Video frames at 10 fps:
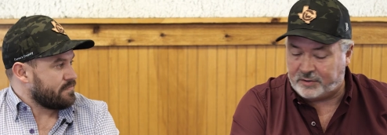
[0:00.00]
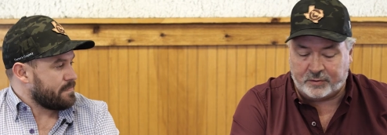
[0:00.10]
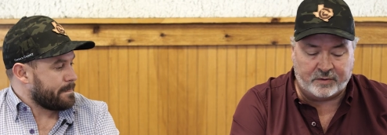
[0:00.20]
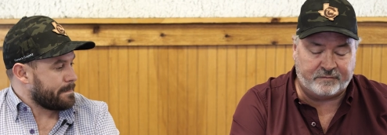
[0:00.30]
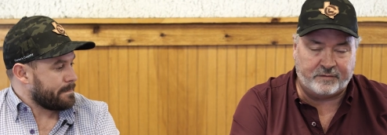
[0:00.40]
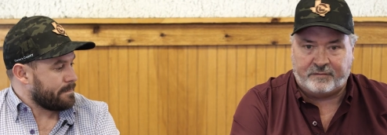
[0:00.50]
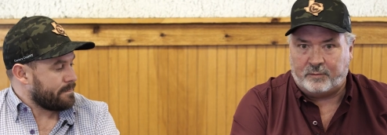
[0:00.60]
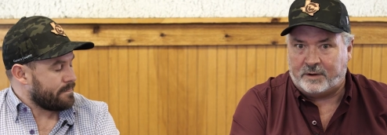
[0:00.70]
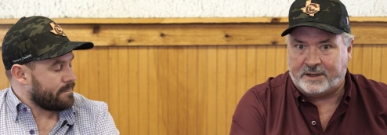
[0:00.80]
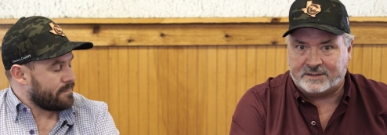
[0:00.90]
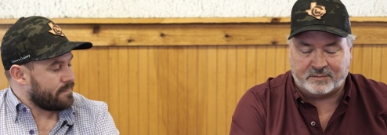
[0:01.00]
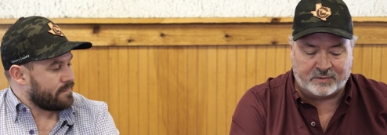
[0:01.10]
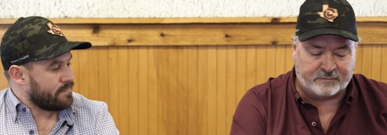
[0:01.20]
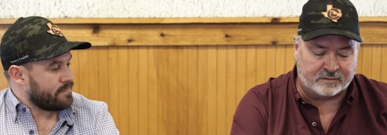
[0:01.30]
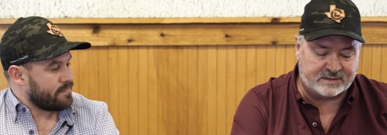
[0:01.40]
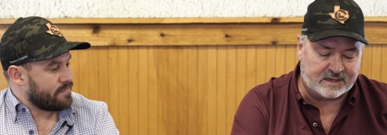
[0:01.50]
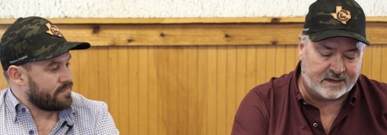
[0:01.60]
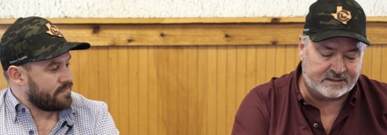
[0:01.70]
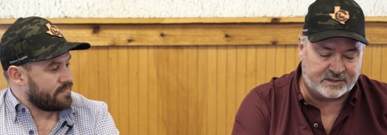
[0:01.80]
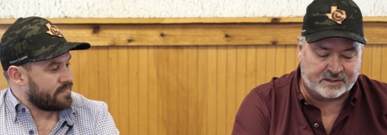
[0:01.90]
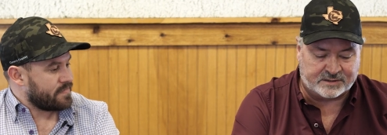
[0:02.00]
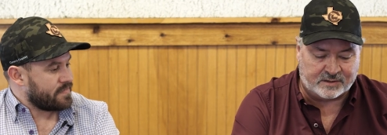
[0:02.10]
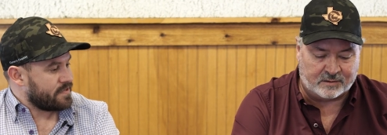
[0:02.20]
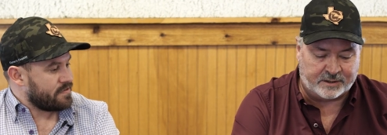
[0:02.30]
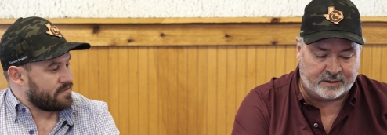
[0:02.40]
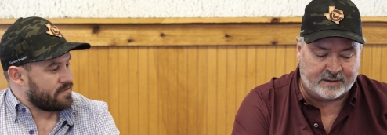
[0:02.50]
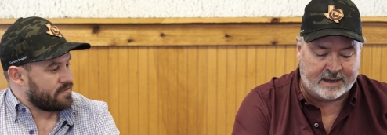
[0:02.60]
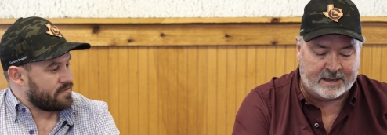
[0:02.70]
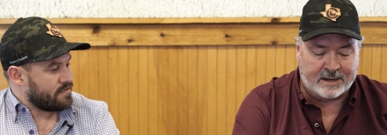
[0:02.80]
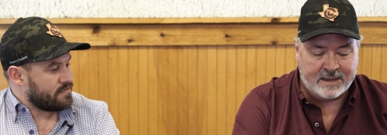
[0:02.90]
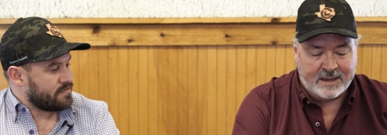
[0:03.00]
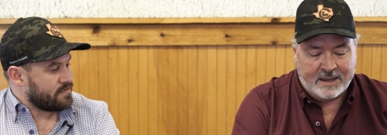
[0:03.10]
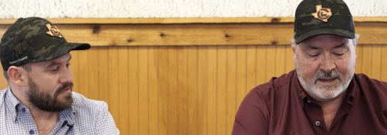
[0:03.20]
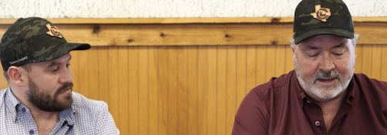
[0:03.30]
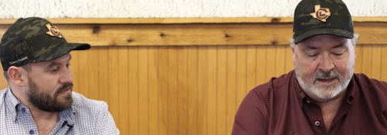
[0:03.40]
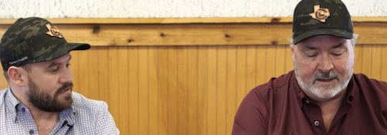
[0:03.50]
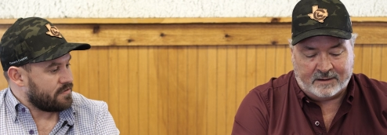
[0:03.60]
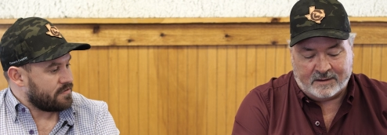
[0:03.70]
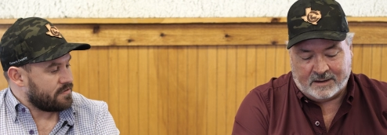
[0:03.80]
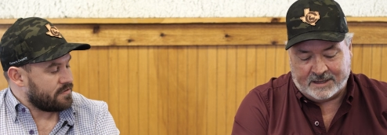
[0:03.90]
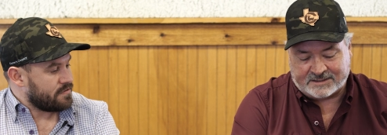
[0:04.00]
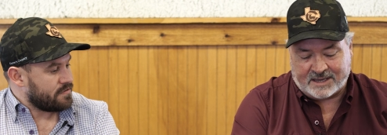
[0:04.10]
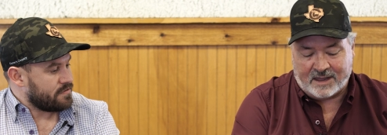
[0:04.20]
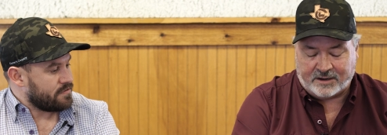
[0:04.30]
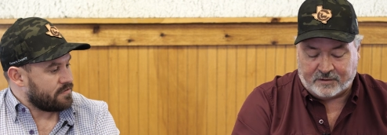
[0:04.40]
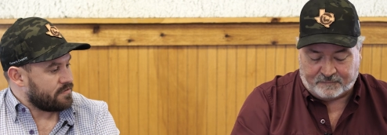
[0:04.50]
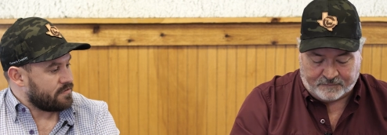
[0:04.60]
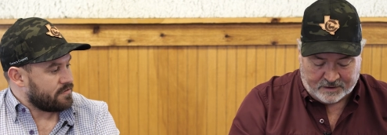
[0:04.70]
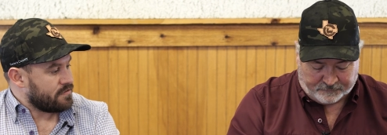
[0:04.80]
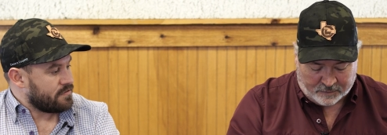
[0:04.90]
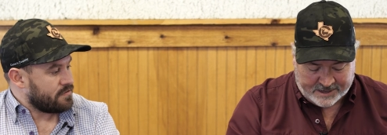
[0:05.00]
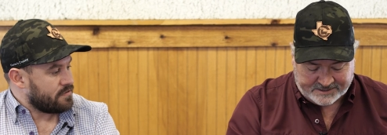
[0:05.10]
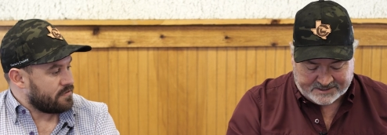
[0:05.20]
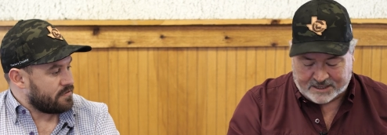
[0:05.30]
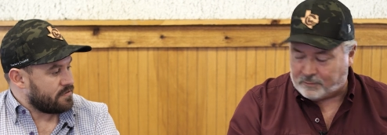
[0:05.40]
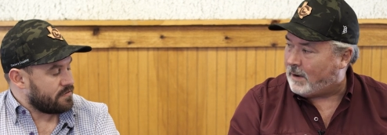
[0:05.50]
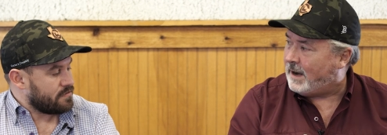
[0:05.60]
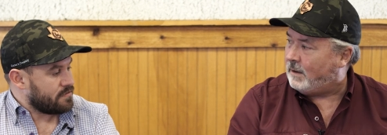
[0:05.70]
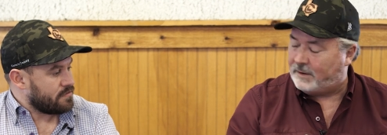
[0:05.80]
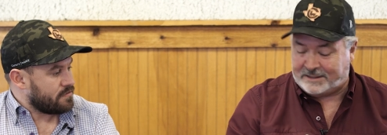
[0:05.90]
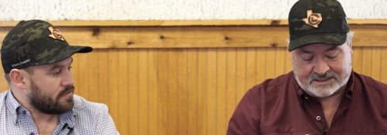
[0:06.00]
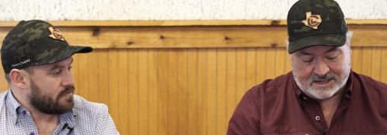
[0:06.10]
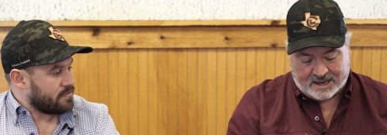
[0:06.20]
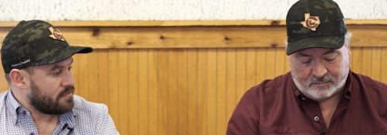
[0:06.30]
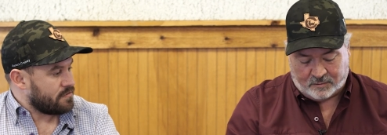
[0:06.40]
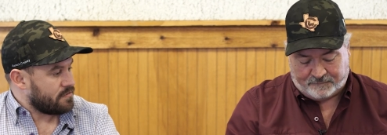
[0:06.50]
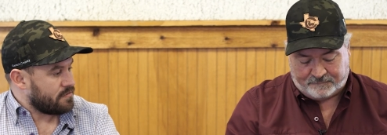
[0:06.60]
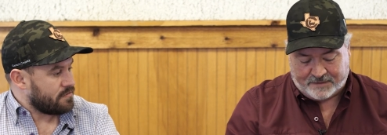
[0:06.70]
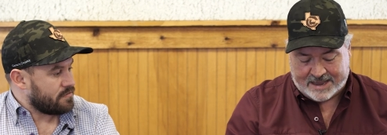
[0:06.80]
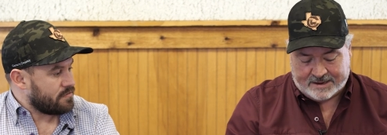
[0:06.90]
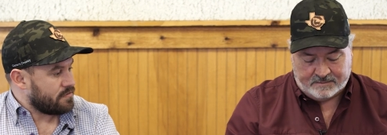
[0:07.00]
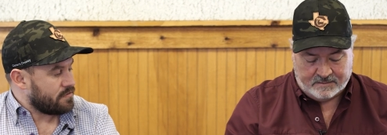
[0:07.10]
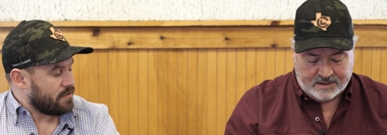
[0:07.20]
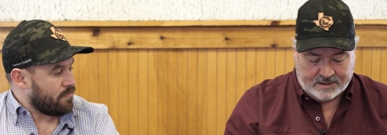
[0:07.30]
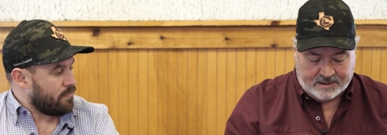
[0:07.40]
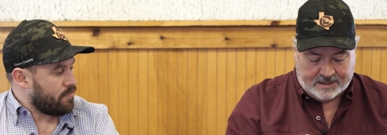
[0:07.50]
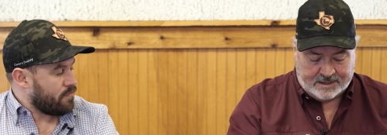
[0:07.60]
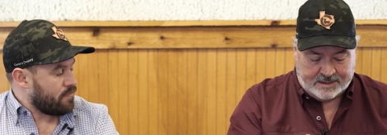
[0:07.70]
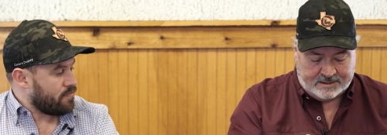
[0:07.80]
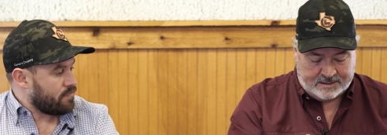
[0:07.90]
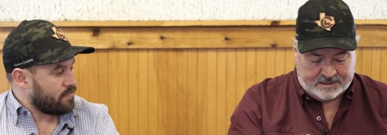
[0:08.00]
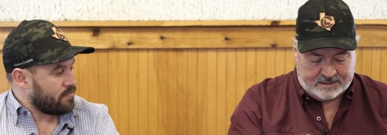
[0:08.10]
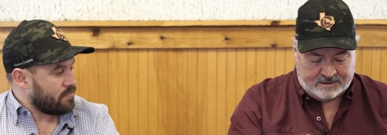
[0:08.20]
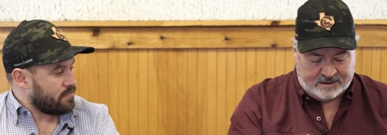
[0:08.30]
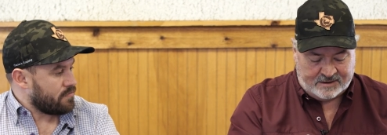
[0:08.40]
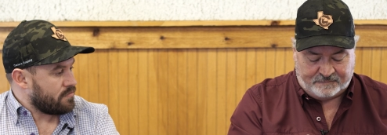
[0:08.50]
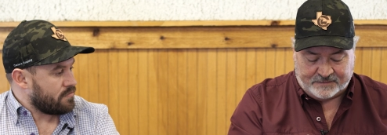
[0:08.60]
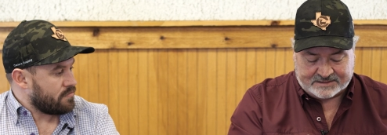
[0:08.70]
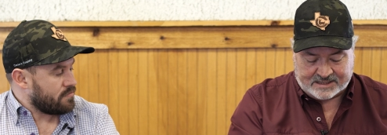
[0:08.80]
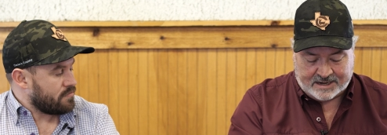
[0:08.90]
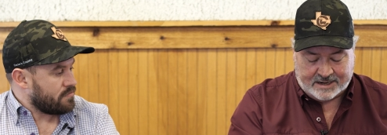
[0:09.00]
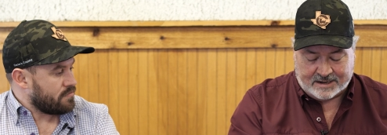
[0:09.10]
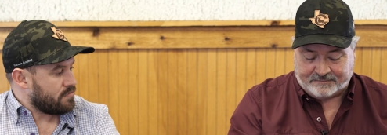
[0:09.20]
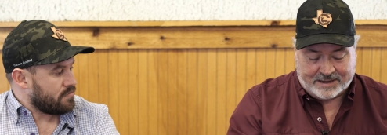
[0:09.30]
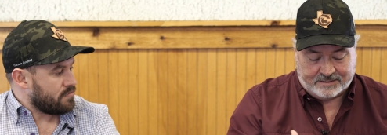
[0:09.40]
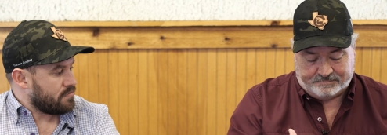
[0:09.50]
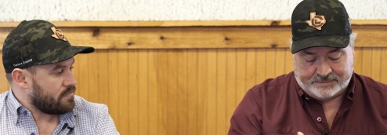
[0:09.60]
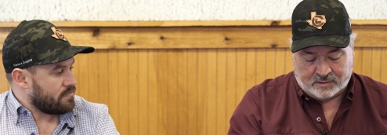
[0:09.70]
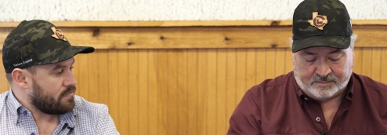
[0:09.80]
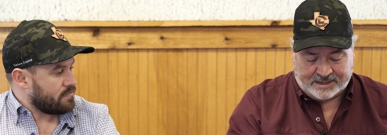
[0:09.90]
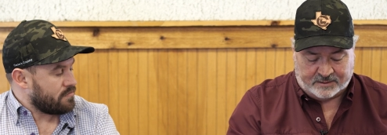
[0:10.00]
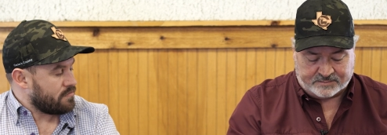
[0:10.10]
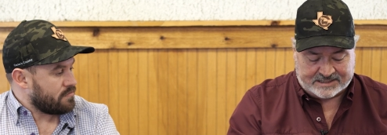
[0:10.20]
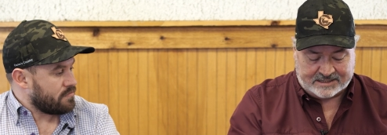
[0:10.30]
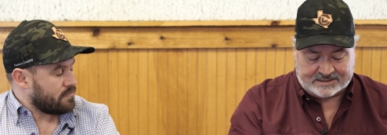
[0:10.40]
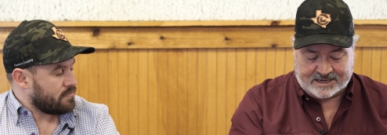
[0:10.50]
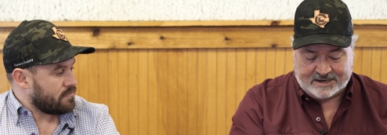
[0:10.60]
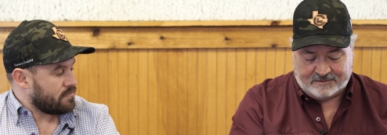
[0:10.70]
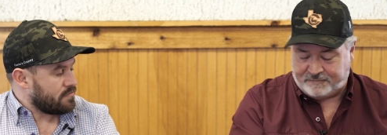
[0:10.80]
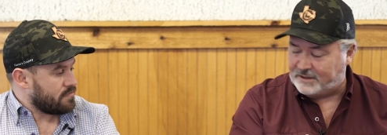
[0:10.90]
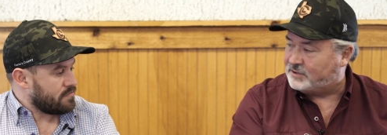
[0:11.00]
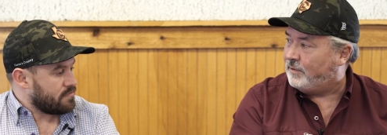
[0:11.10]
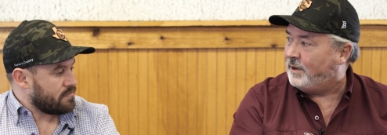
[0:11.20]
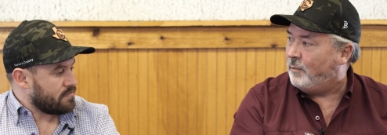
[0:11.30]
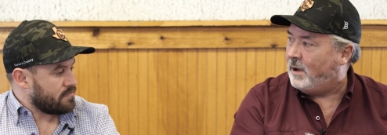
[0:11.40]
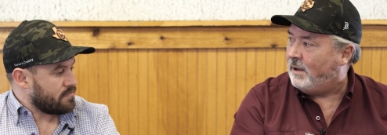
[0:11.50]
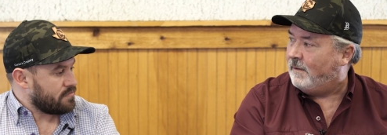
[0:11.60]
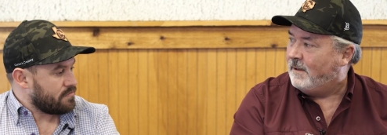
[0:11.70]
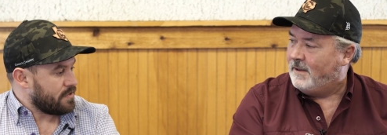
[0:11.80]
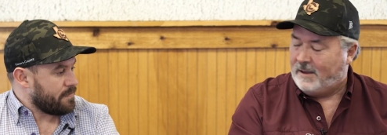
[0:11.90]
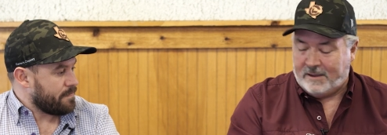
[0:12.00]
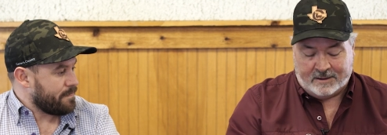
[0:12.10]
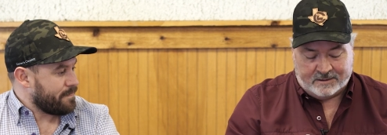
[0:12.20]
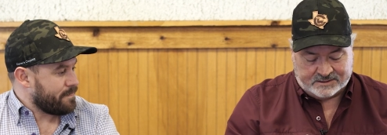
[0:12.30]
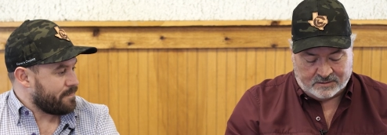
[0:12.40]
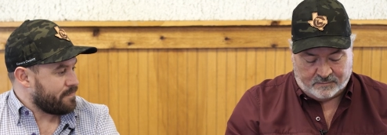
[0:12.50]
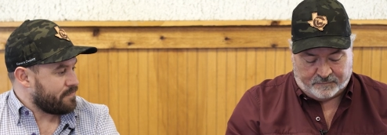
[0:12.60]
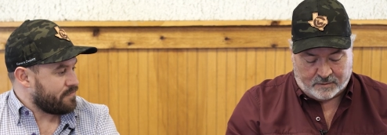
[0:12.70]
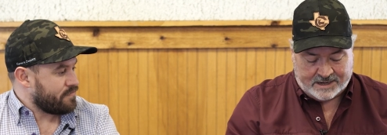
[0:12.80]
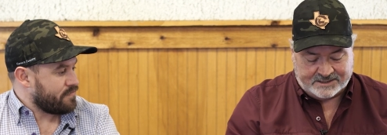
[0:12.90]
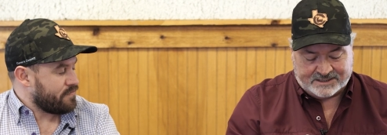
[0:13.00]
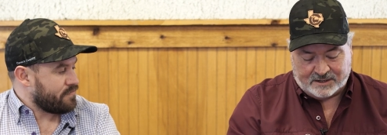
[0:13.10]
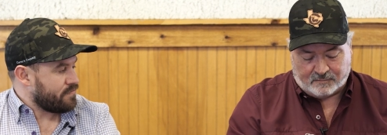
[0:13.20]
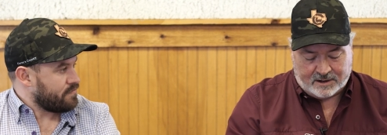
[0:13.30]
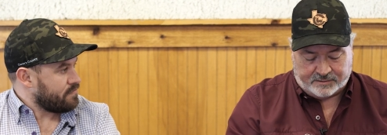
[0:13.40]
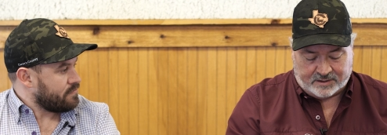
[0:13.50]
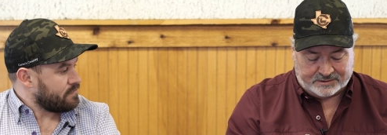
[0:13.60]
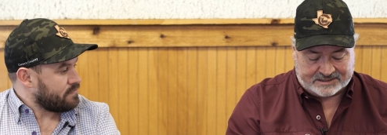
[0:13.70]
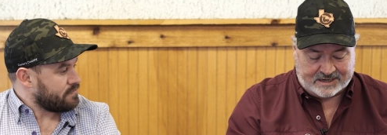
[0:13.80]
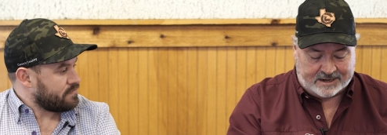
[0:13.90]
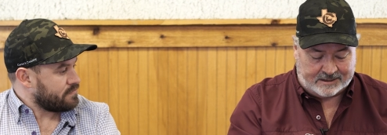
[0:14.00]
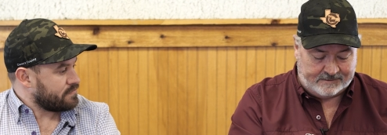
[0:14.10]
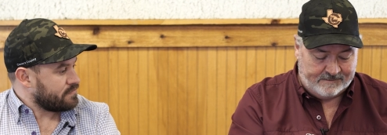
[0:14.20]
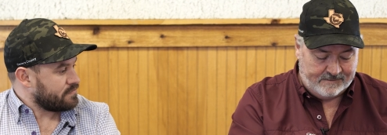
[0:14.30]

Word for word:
Speaker 1: do. If, if you want to get some different sights, you can certainly do that. And uh, it's got a good fit for an 18 round. It's not real fat. Nope. And, and and it fits the hand. I've got you know medium sized hand. It fits really well. Yeah. Uh, so for 18 round double stack,